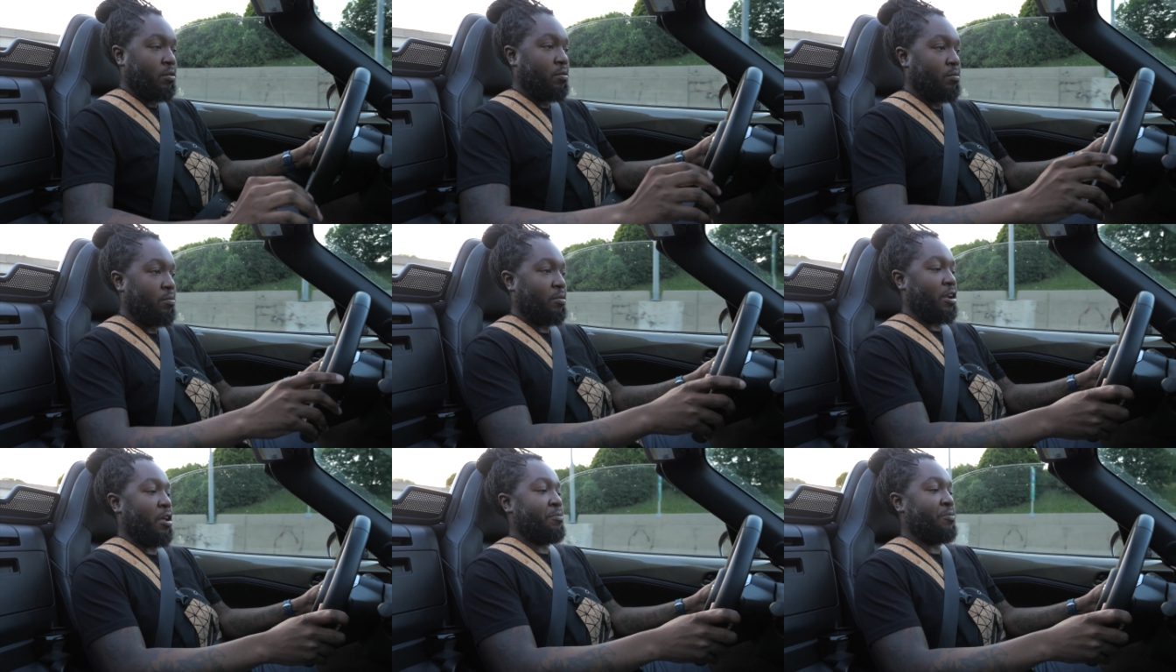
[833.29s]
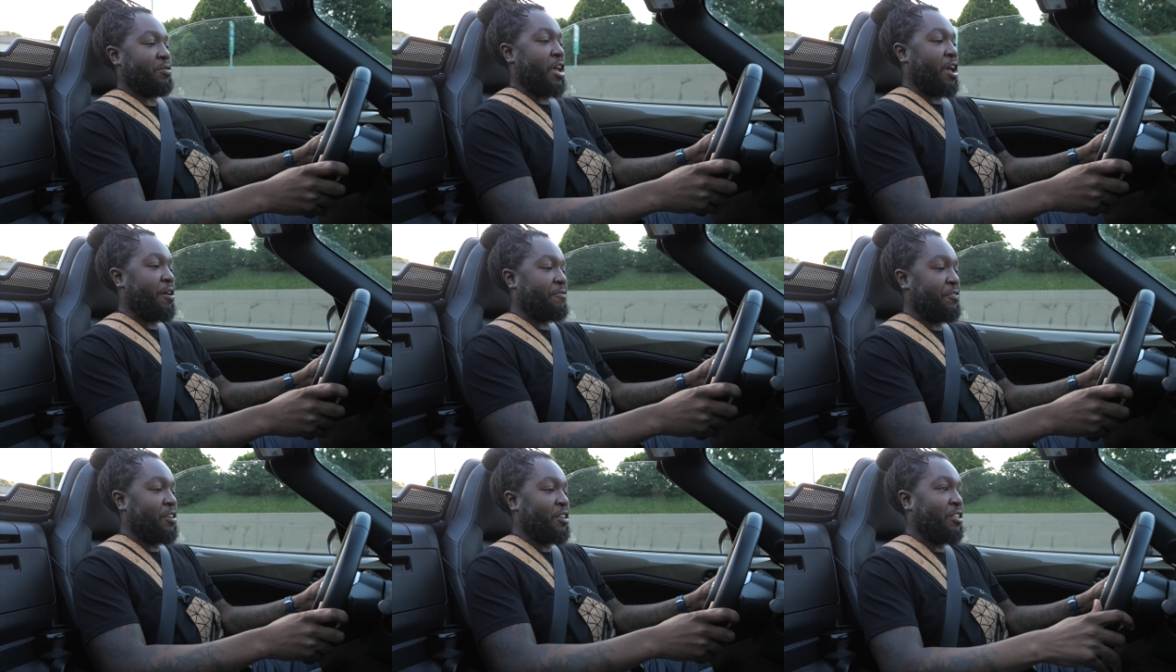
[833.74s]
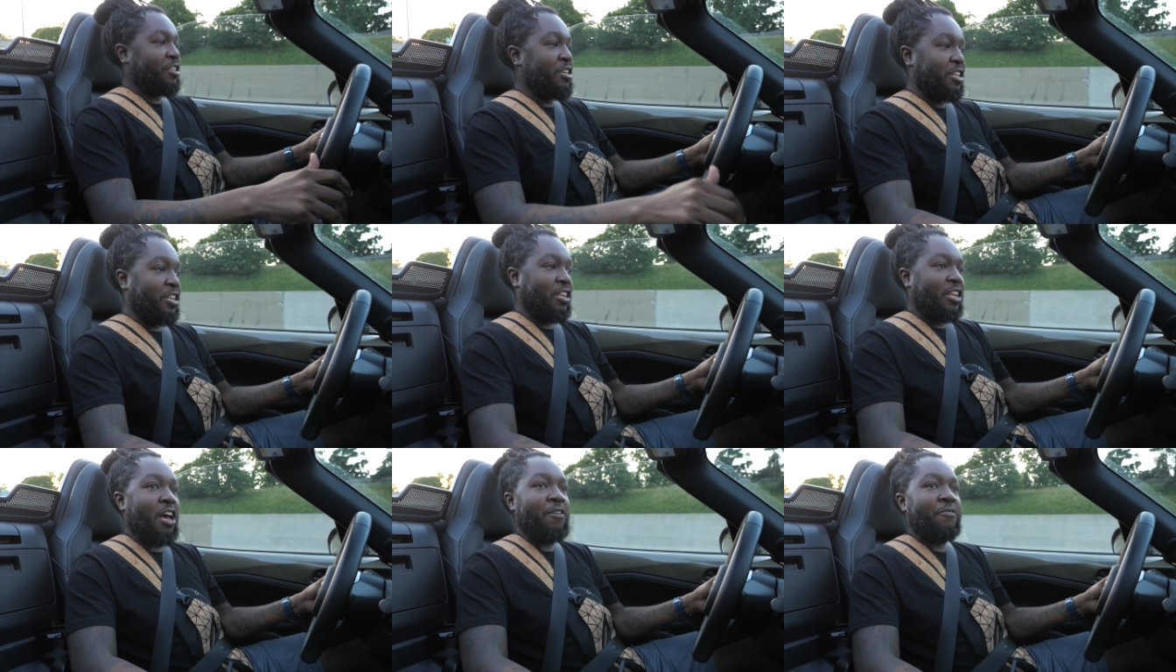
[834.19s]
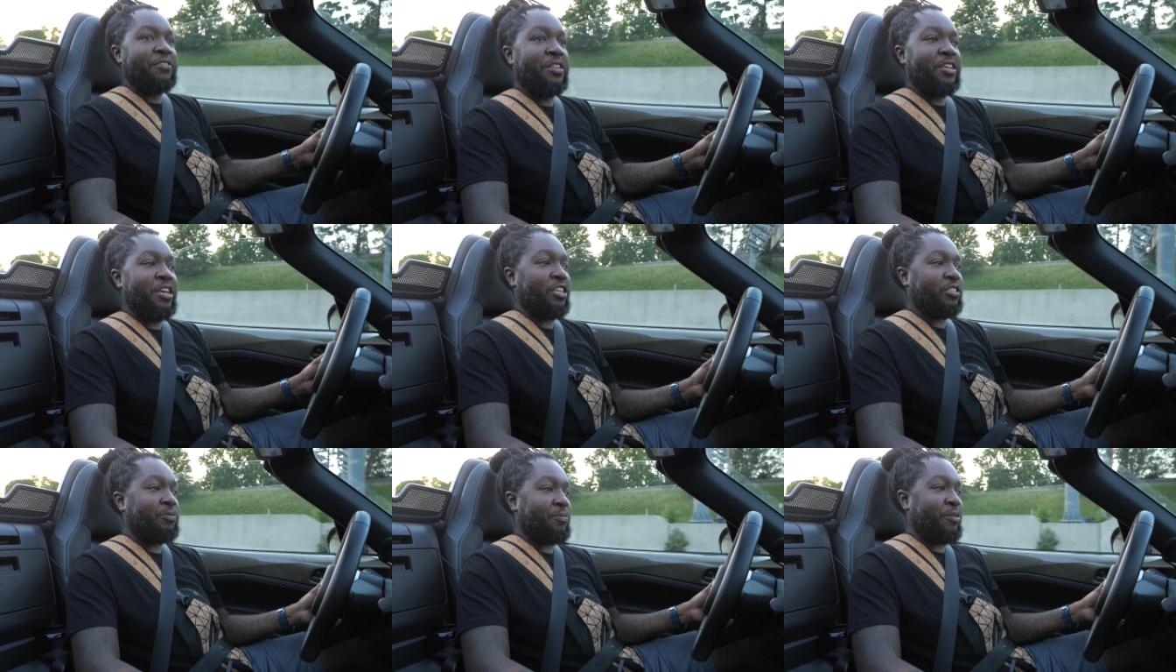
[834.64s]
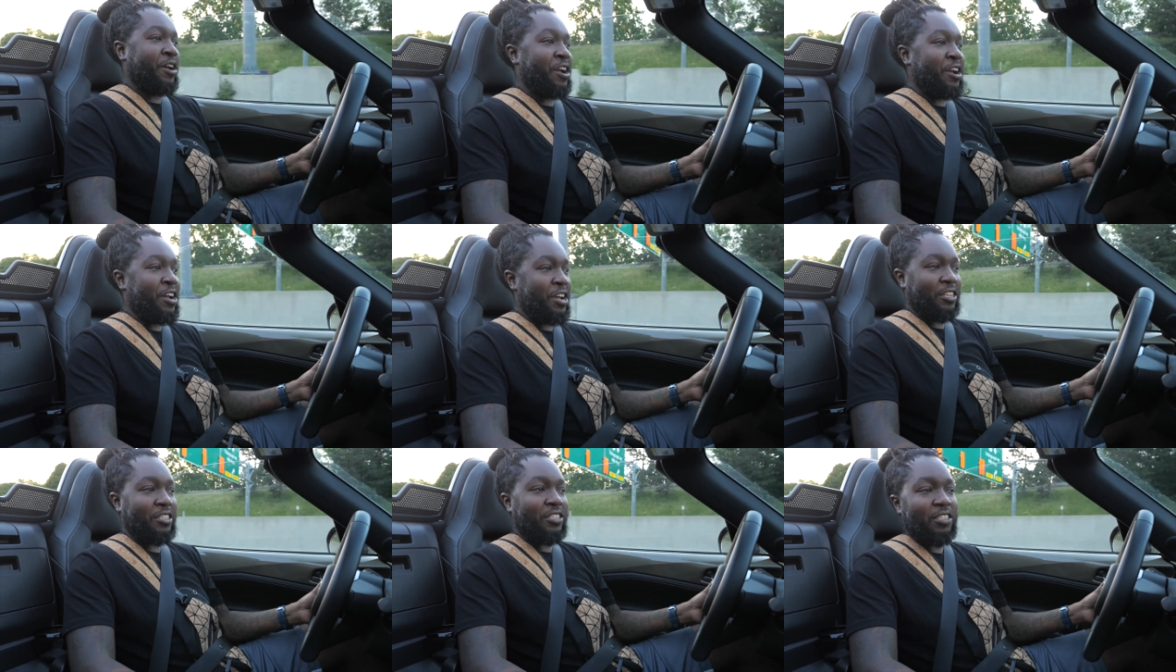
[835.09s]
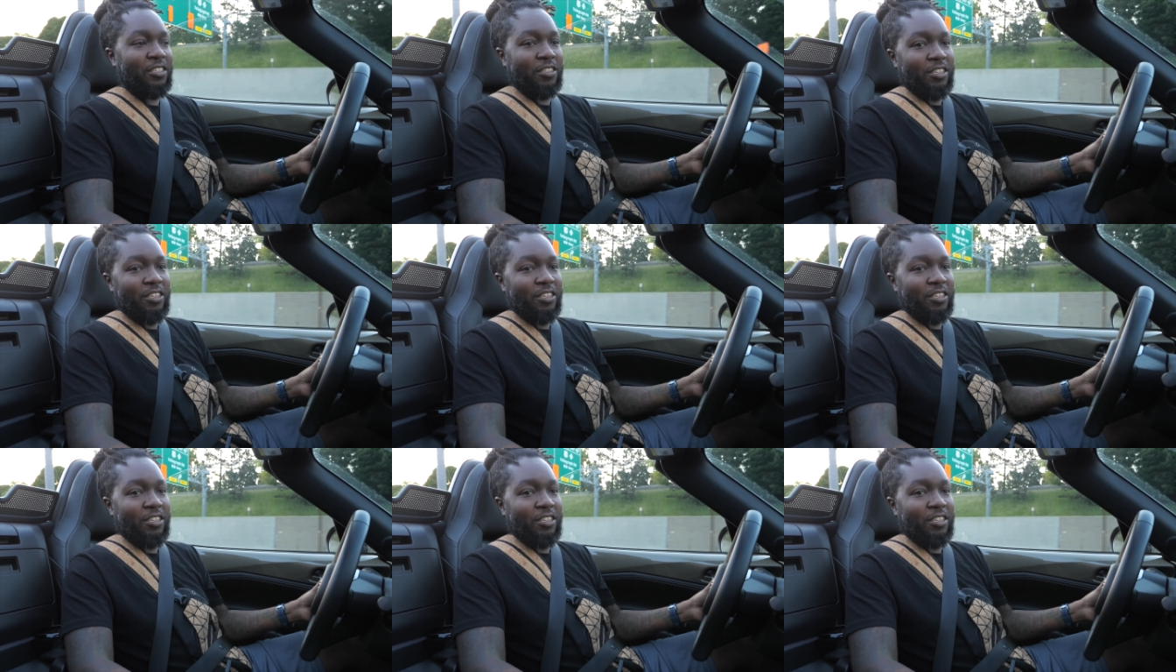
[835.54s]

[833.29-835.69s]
But I'm definitely loving the experience.